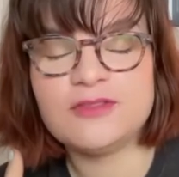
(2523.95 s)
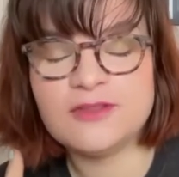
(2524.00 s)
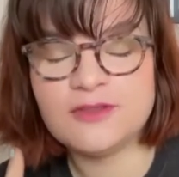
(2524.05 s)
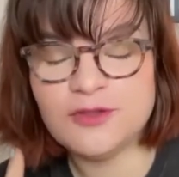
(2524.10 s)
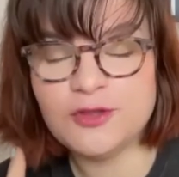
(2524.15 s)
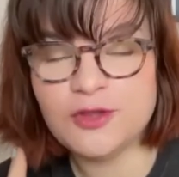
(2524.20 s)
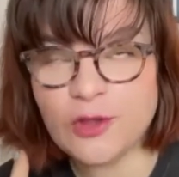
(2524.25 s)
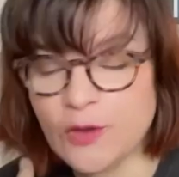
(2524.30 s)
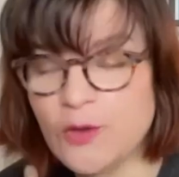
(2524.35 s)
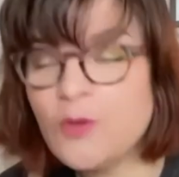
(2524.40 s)

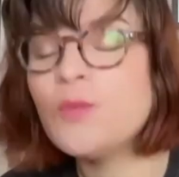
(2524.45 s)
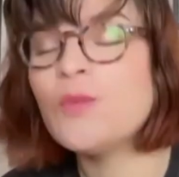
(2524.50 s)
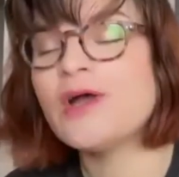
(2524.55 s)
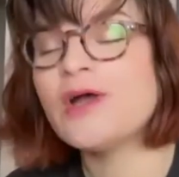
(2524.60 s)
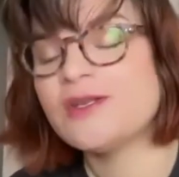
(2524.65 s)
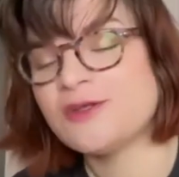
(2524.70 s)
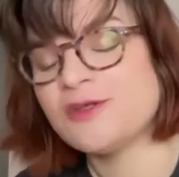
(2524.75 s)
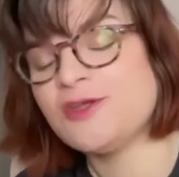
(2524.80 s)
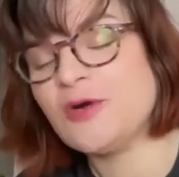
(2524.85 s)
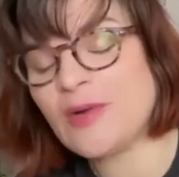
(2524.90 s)
you
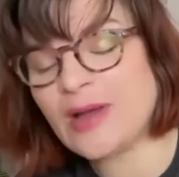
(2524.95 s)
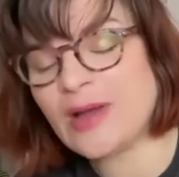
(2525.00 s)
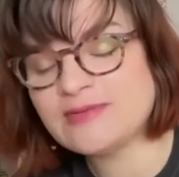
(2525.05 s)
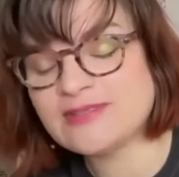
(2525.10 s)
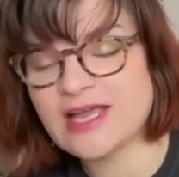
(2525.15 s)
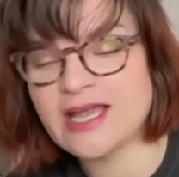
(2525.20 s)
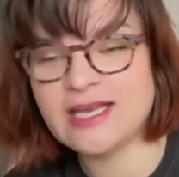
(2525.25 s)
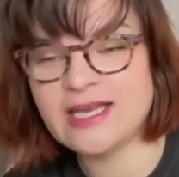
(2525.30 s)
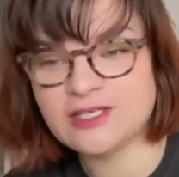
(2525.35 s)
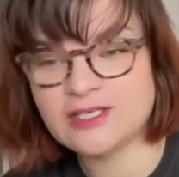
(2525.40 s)
went on your
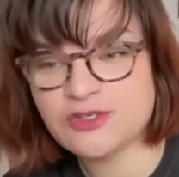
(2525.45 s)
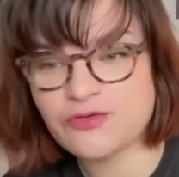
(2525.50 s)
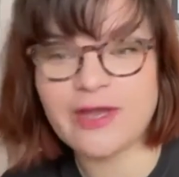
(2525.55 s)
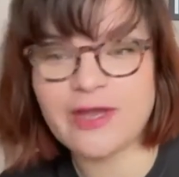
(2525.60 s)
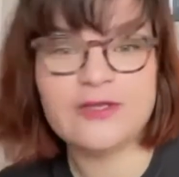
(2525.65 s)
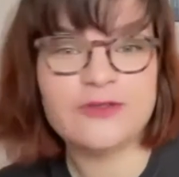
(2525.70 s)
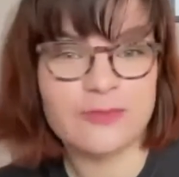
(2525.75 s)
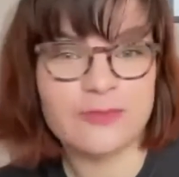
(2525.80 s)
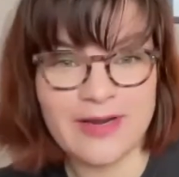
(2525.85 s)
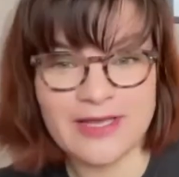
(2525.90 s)
website and
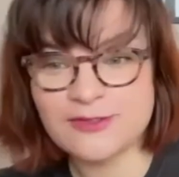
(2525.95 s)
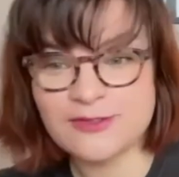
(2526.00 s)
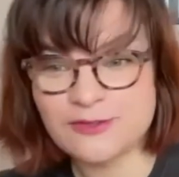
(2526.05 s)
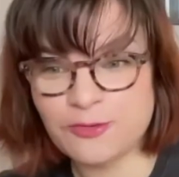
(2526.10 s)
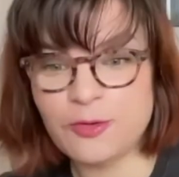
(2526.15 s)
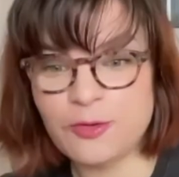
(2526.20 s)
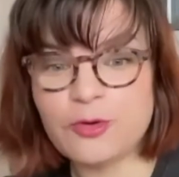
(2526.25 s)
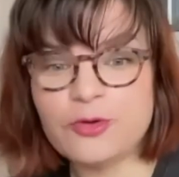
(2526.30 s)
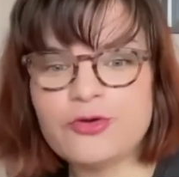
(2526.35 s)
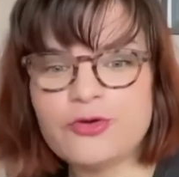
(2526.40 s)
tried to place
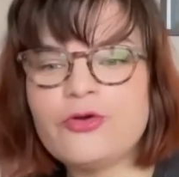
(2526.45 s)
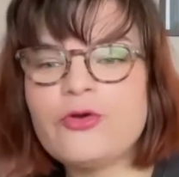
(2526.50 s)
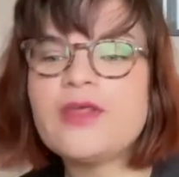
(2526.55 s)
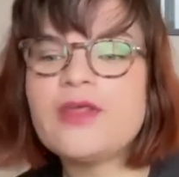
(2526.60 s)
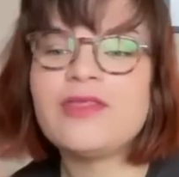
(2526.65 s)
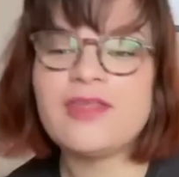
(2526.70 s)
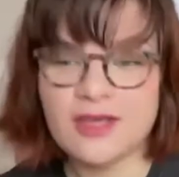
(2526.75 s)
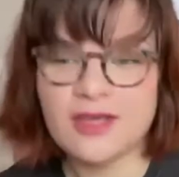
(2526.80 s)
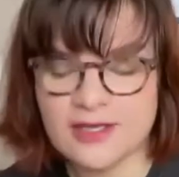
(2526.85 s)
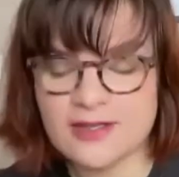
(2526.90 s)
an order?
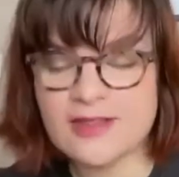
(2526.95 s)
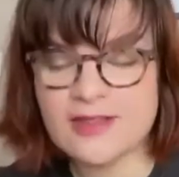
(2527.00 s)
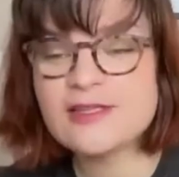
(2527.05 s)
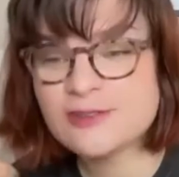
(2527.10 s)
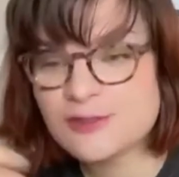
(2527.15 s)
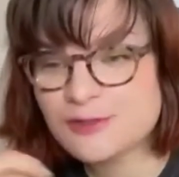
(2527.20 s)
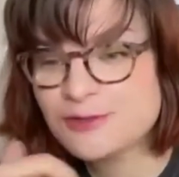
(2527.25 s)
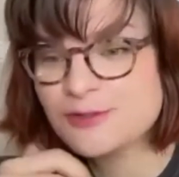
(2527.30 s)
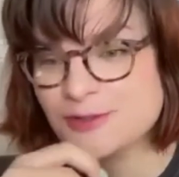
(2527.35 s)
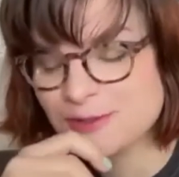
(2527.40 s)
I think
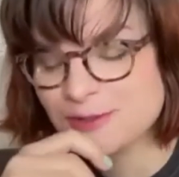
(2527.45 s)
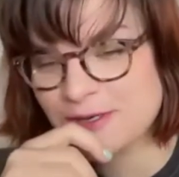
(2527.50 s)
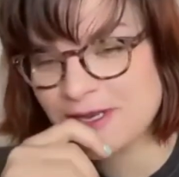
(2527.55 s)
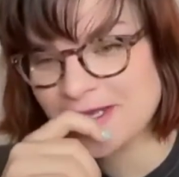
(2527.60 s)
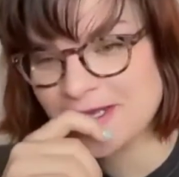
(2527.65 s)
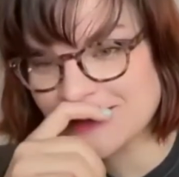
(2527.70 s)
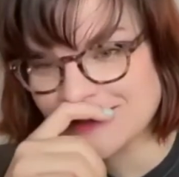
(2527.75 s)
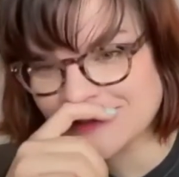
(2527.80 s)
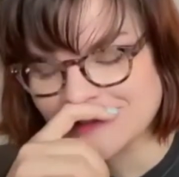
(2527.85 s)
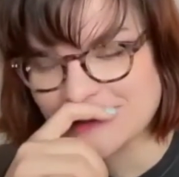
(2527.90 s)
that's also
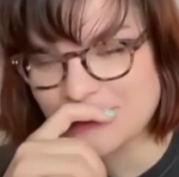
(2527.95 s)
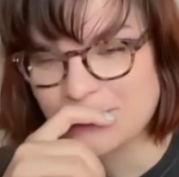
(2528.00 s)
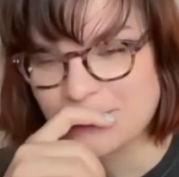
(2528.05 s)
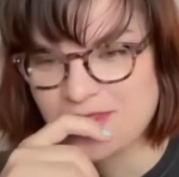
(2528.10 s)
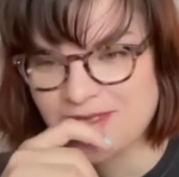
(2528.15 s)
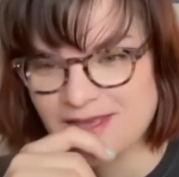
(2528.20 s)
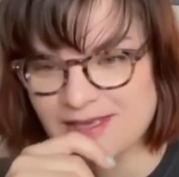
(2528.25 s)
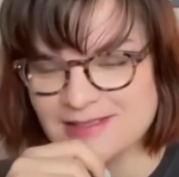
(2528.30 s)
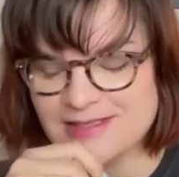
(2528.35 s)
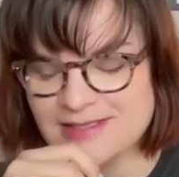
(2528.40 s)
like some
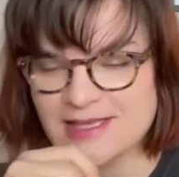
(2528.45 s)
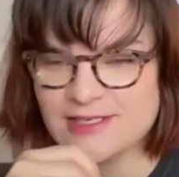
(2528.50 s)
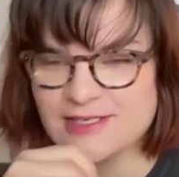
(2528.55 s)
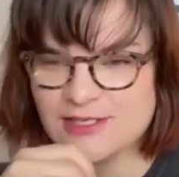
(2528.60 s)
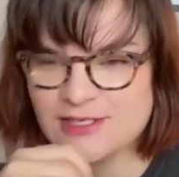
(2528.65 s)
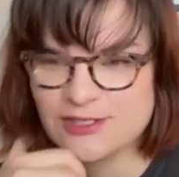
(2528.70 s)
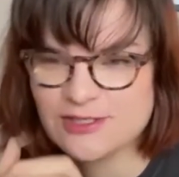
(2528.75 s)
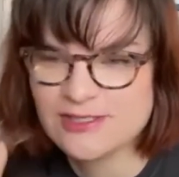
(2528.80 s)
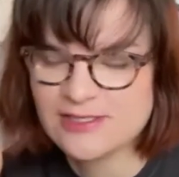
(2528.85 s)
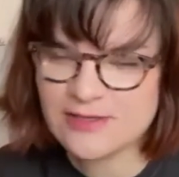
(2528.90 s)
things that
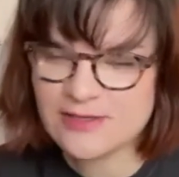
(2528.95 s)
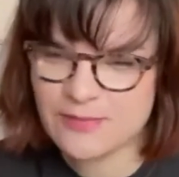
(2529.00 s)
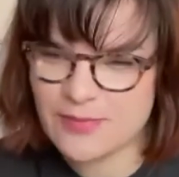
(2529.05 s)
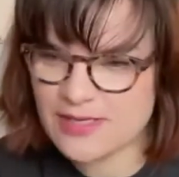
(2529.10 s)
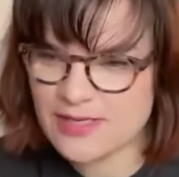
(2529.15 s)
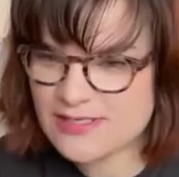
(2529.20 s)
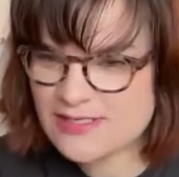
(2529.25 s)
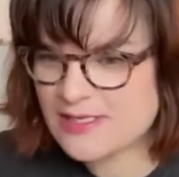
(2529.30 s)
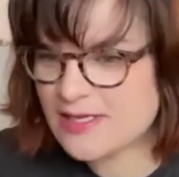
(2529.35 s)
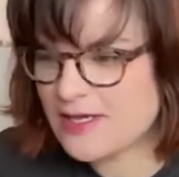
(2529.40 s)
just a
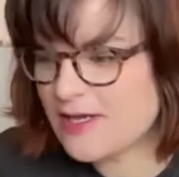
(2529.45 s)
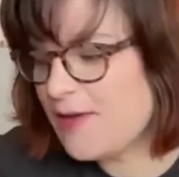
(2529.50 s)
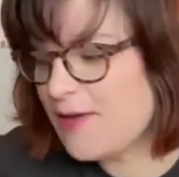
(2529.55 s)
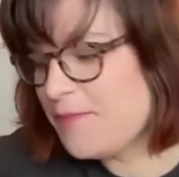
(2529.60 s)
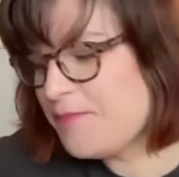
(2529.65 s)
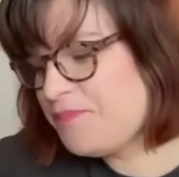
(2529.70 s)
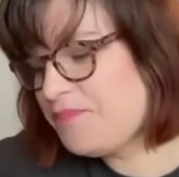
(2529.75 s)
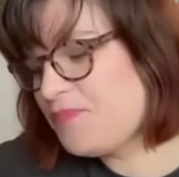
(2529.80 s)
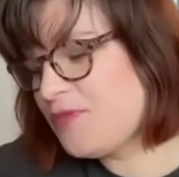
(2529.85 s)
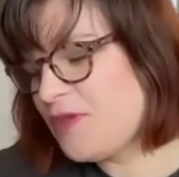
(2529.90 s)
bit
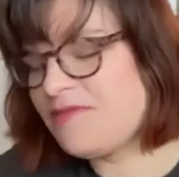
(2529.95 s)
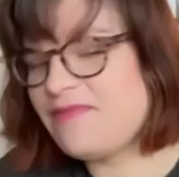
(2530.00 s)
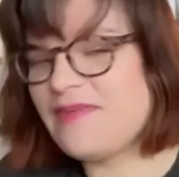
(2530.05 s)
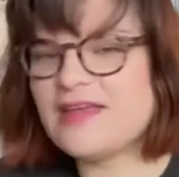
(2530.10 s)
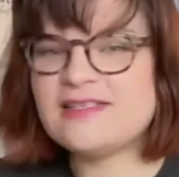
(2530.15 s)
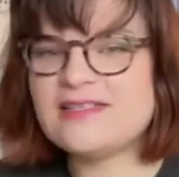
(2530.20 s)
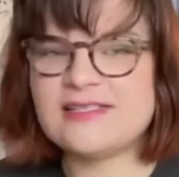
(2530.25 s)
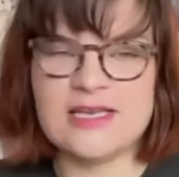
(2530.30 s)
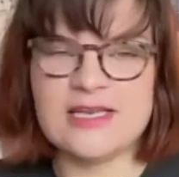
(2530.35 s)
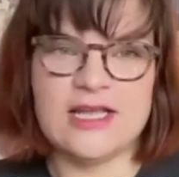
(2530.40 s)

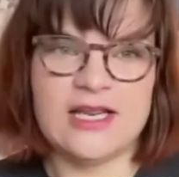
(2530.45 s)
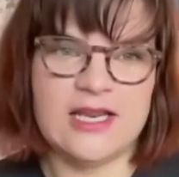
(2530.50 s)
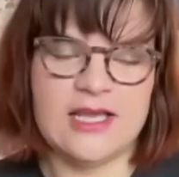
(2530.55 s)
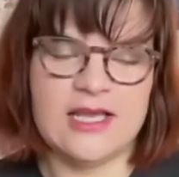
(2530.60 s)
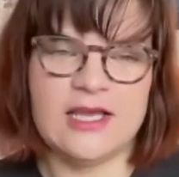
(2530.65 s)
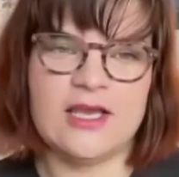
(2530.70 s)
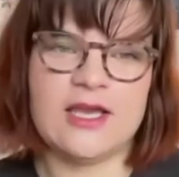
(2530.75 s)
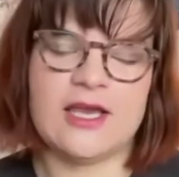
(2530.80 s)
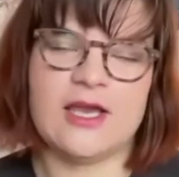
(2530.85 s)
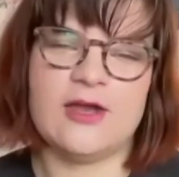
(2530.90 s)

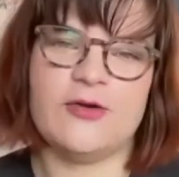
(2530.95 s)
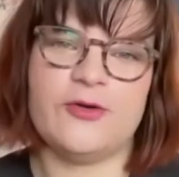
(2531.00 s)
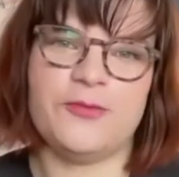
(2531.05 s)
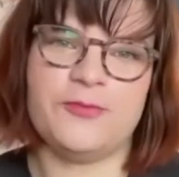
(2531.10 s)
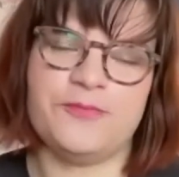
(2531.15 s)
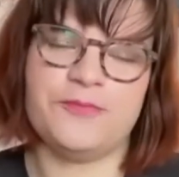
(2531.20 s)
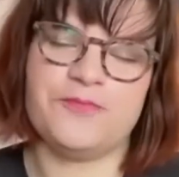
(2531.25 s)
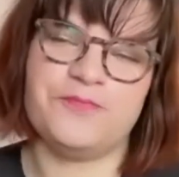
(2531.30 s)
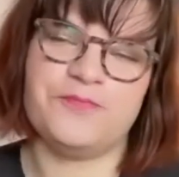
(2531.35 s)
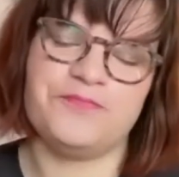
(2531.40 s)
fascinating
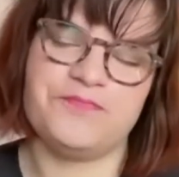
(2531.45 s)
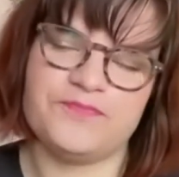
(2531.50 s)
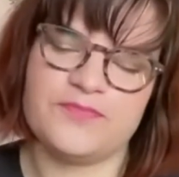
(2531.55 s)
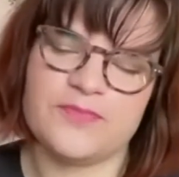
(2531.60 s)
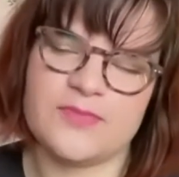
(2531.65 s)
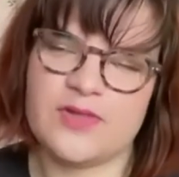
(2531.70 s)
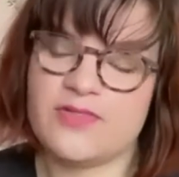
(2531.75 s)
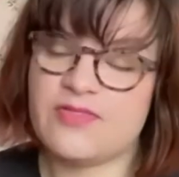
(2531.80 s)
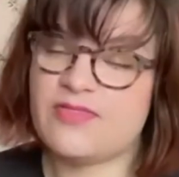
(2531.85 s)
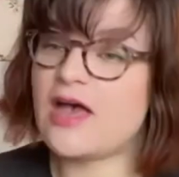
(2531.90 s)

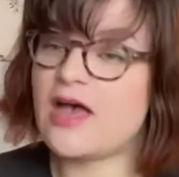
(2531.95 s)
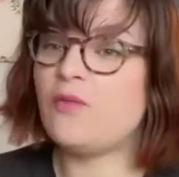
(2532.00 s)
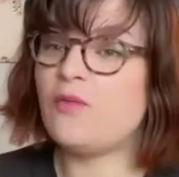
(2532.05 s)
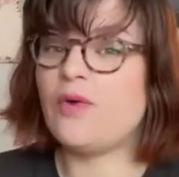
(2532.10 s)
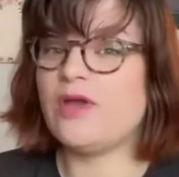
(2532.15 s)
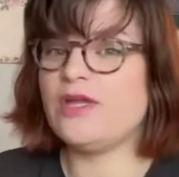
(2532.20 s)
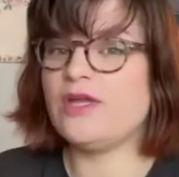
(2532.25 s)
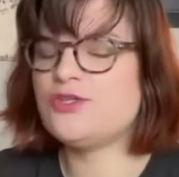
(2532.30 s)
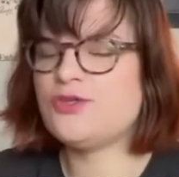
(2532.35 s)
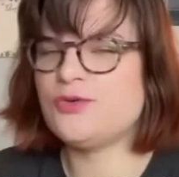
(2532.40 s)
that
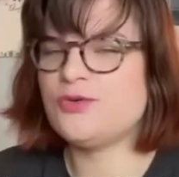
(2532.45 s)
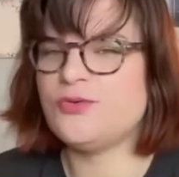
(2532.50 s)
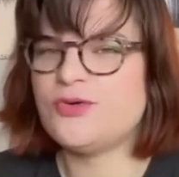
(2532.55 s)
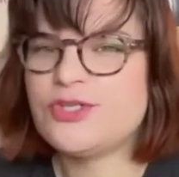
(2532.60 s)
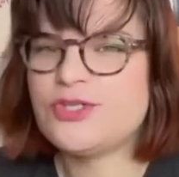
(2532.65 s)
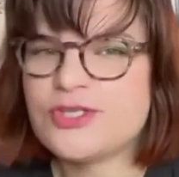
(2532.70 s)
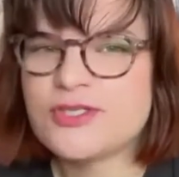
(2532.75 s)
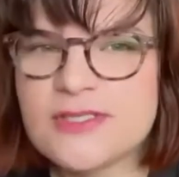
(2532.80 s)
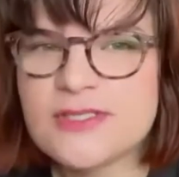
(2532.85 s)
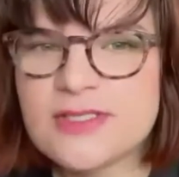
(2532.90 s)
way too. Or
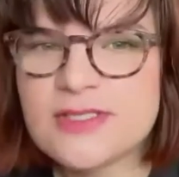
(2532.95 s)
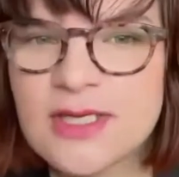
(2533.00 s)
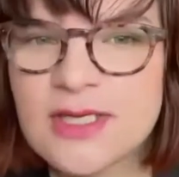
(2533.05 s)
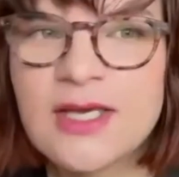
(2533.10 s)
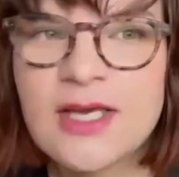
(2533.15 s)
just